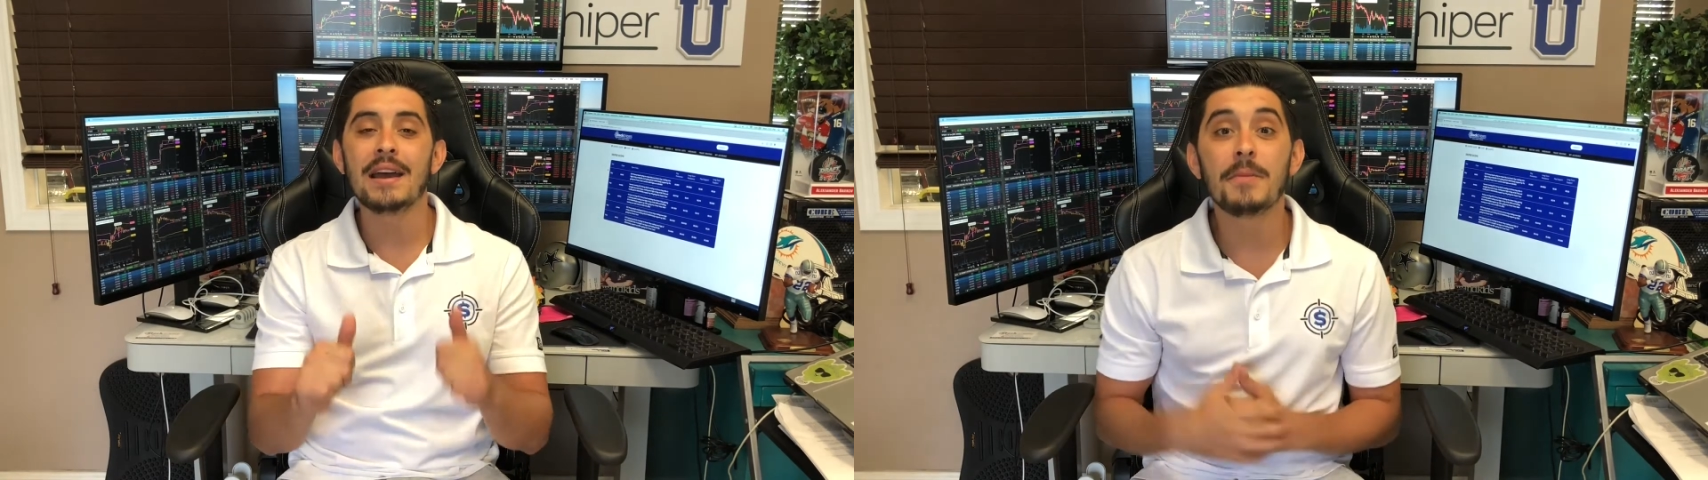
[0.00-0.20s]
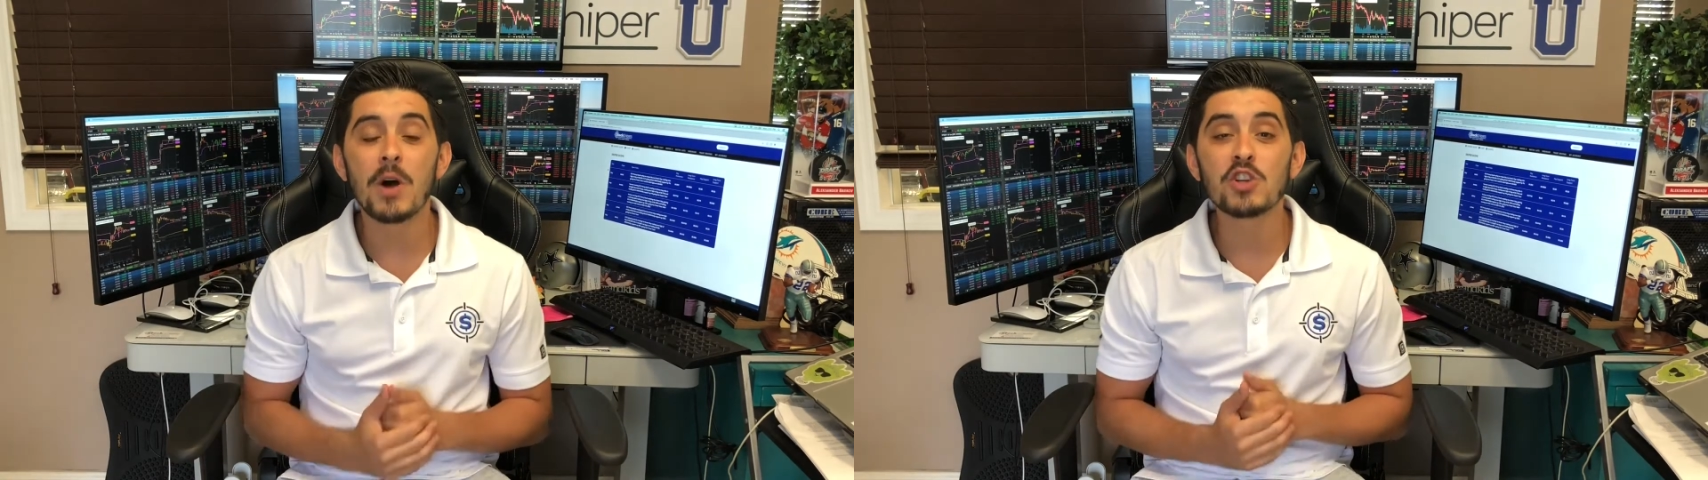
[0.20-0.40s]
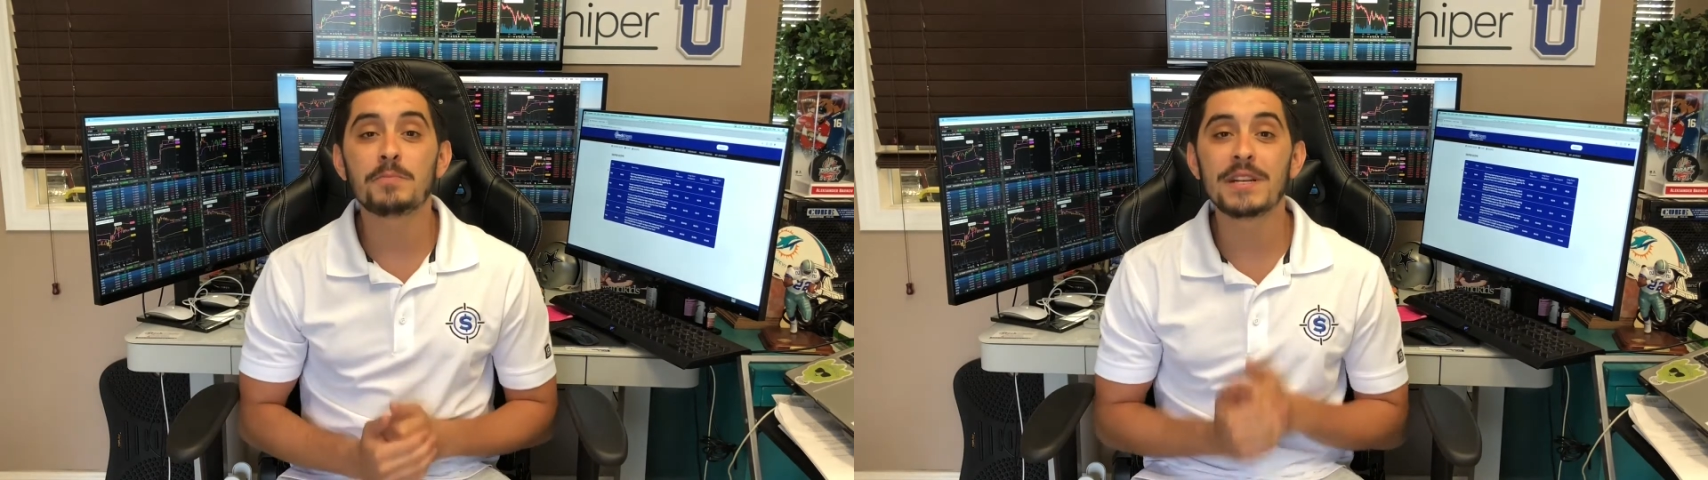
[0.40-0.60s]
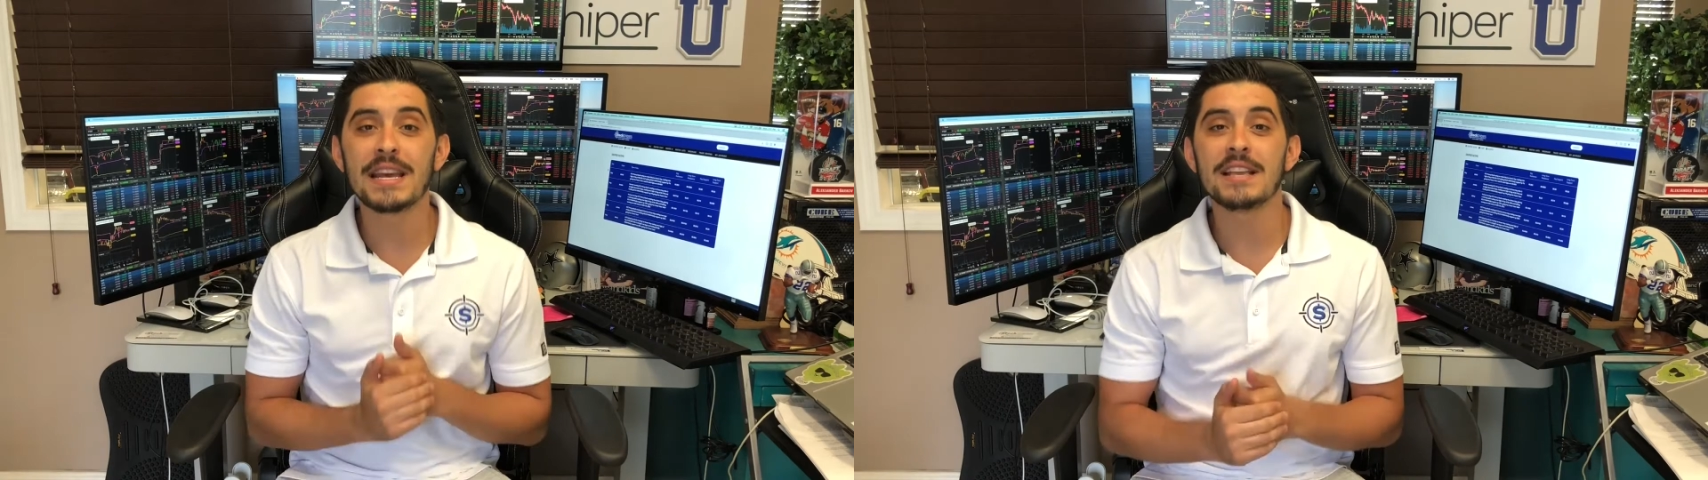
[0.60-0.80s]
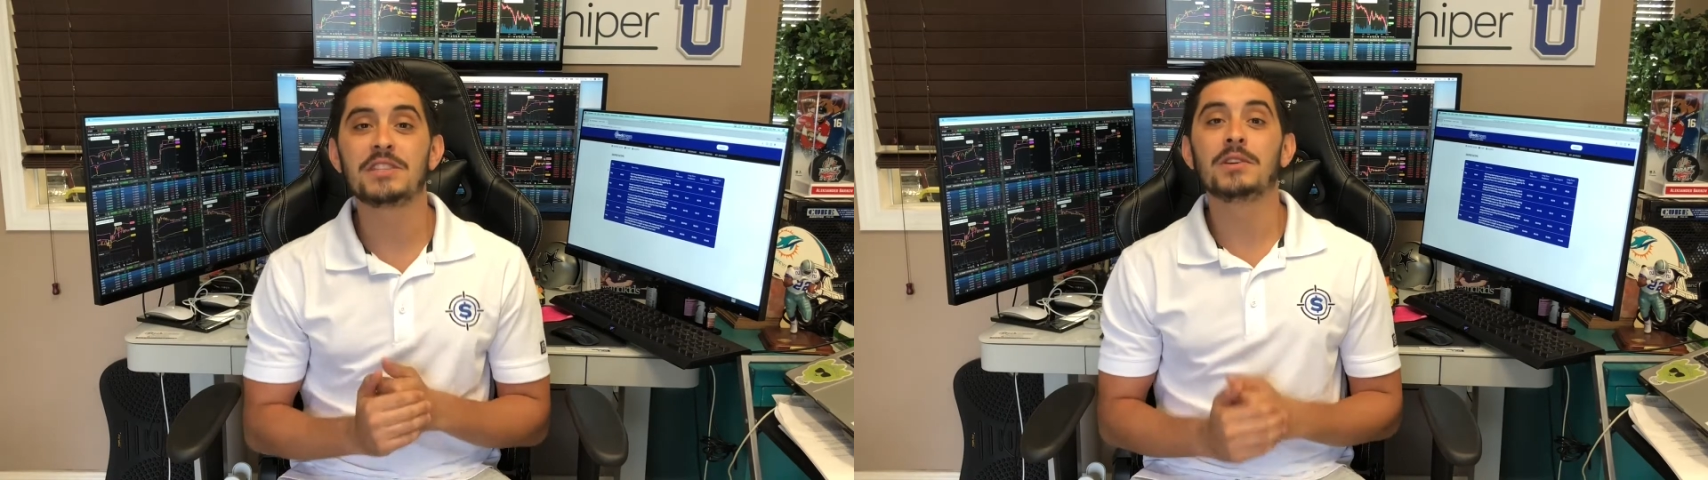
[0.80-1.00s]
the most
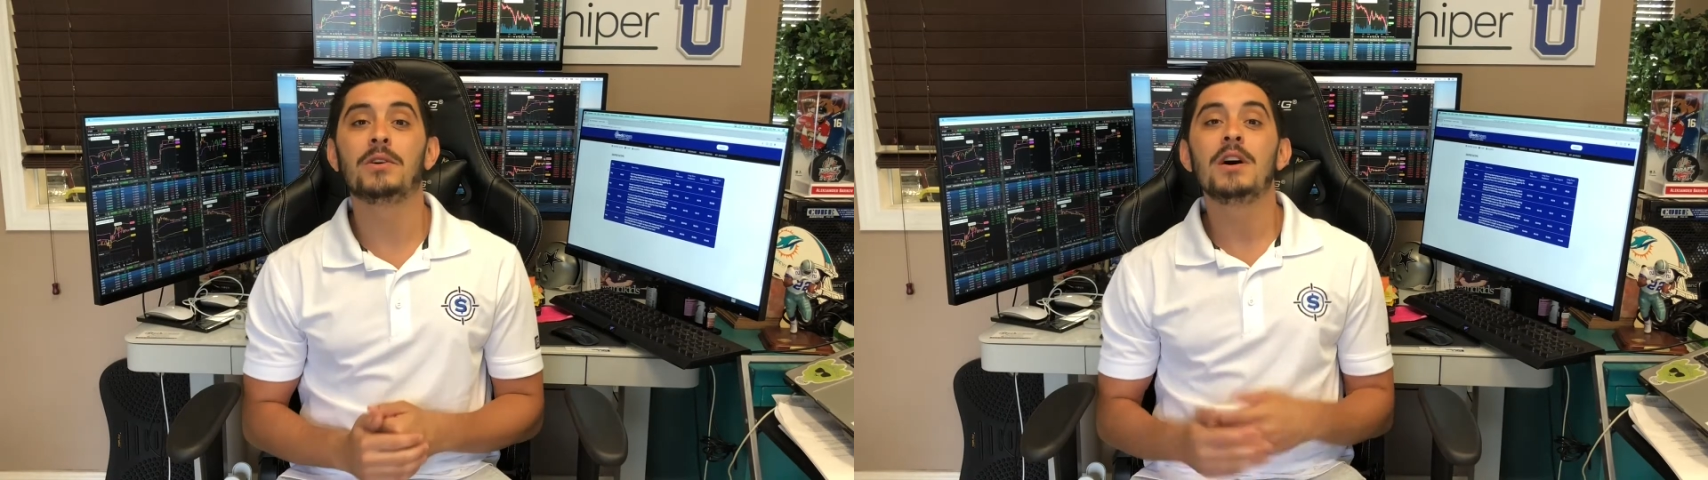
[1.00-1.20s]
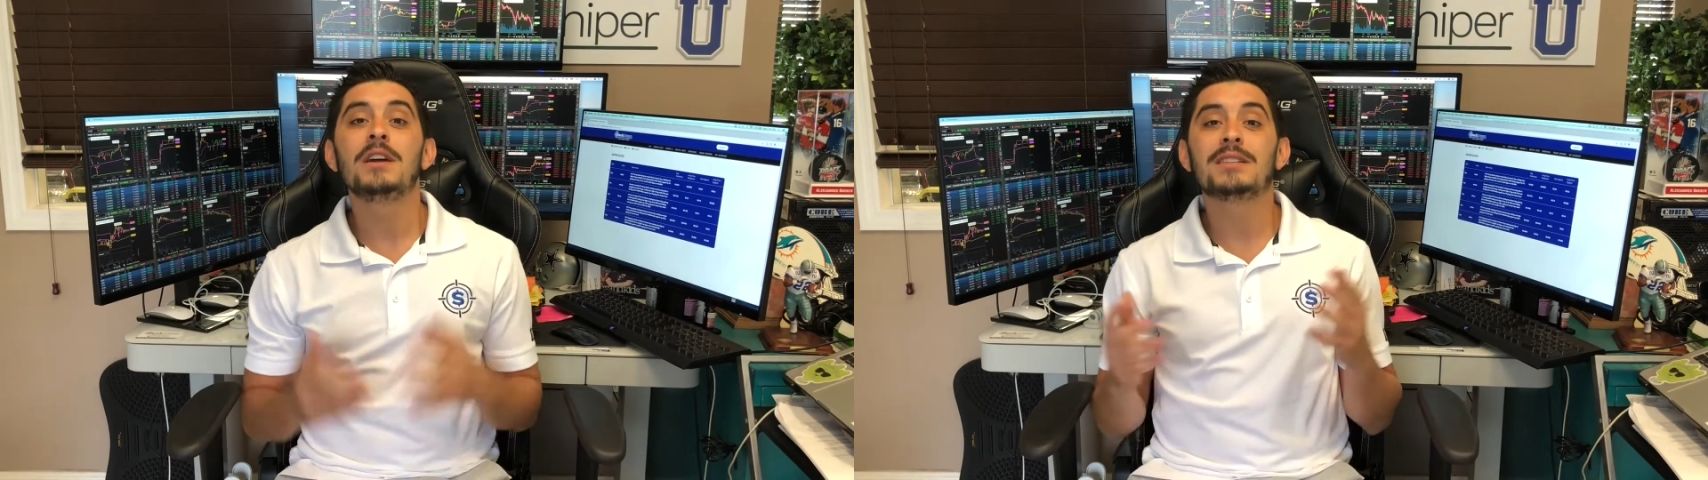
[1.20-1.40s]
potential